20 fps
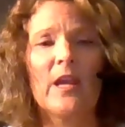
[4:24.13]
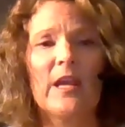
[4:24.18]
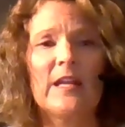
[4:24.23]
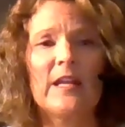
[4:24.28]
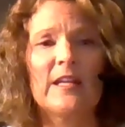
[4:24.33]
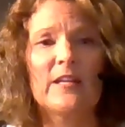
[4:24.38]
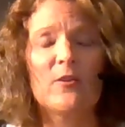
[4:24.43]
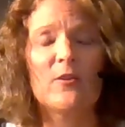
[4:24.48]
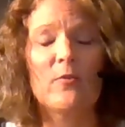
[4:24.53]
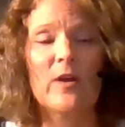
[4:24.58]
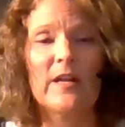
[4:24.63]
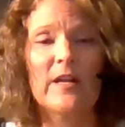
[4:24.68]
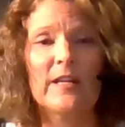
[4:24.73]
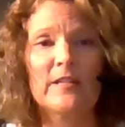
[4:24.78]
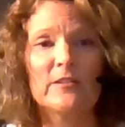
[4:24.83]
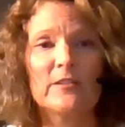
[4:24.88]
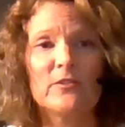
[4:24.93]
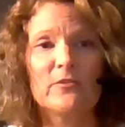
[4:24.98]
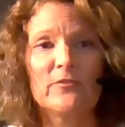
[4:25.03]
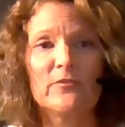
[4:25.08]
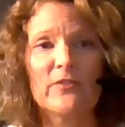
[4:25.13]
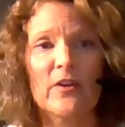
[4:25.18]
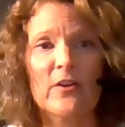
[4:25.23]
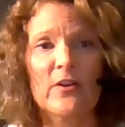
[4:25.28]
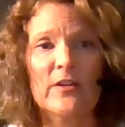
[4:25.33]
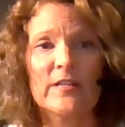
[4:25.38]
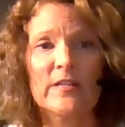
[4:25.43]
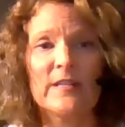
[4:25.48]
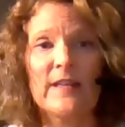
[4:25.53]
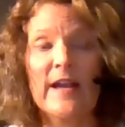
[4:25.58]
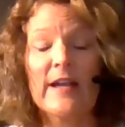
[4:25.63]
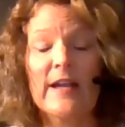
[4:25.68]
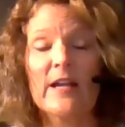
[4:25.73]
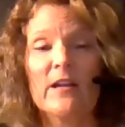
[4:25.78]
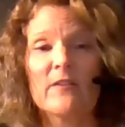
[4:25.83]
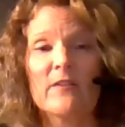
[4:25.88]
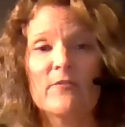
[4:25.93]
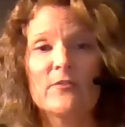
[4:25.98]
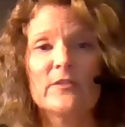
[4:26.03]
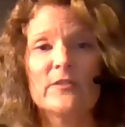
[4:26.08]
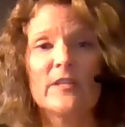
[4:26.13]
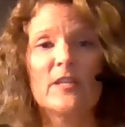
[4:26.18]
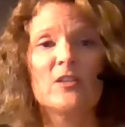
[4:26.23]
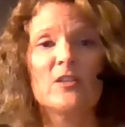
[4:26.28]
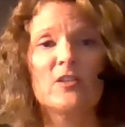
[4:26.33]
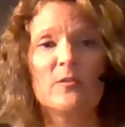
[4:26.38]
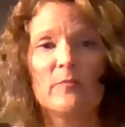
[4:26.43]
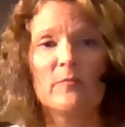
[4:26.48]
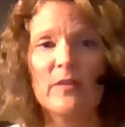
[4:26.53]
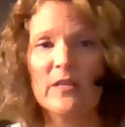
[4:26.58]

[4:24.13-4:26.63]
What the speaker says: And I don't want to get too far into that conversation